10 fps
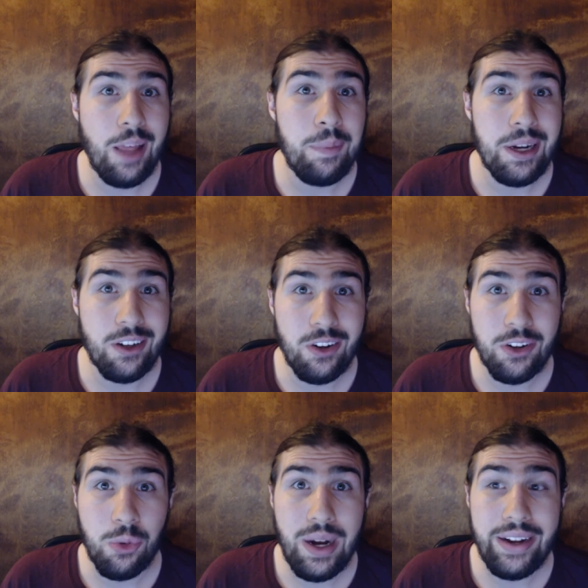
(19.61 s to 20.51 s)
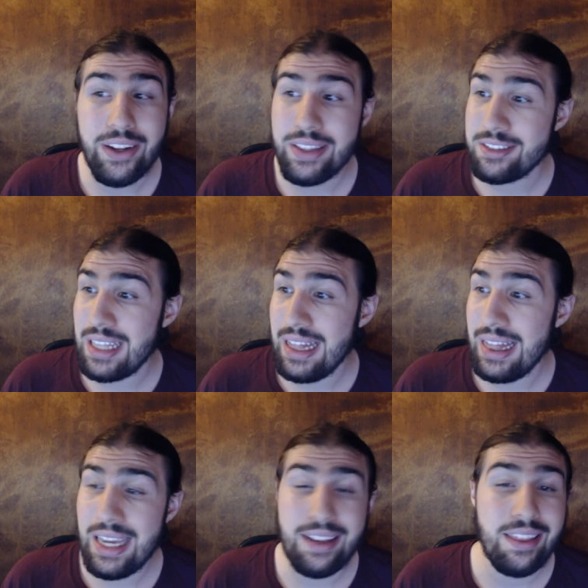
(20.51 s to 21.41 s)
I've been gone a while and there's a
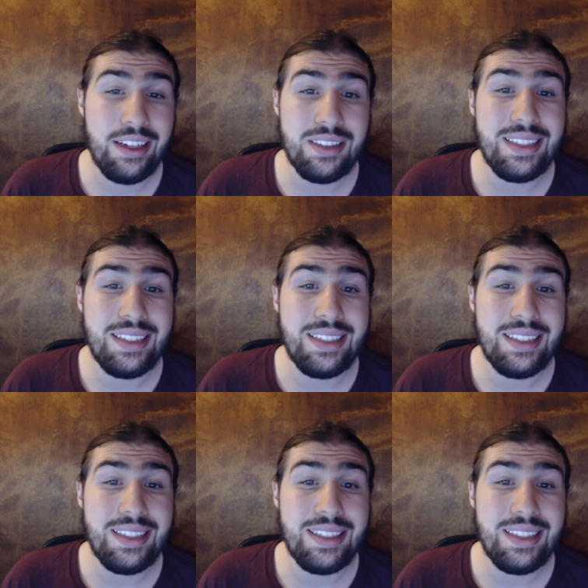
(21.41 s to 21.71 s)
lot of things to